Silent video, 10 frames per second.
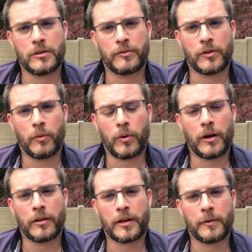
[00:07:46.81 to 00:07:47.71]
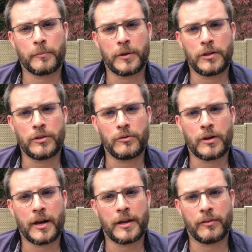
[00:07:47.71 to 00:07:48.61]
over at Wild Camping
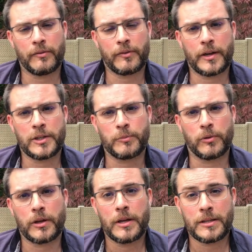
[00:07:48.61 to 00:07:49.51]
UK on Facebook.